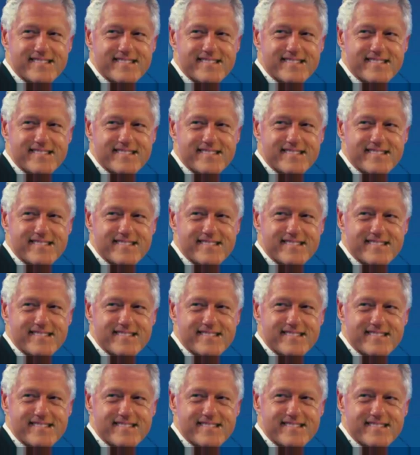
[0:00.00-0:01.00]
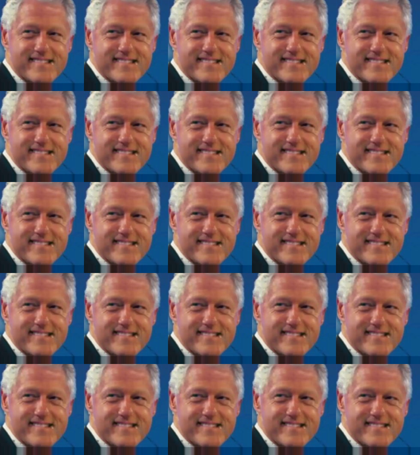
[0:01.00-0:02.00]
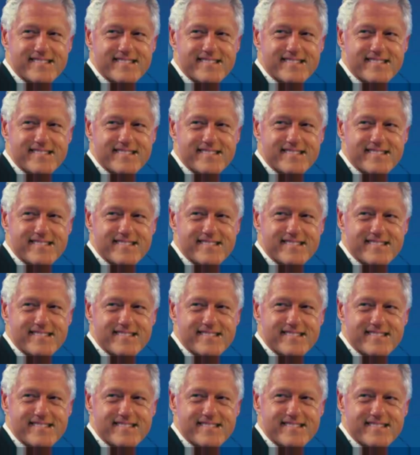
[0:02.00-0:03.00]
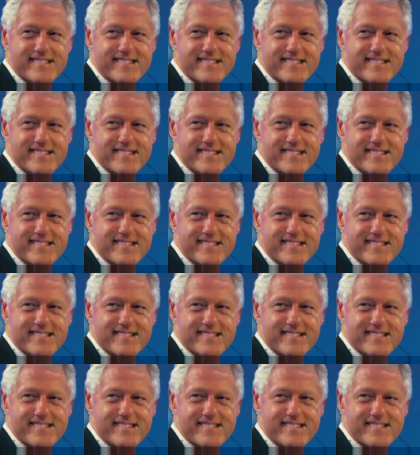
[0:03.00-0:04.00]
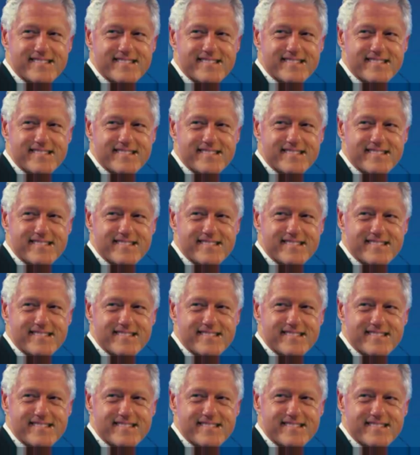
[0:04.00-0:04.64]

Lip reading: [no speech]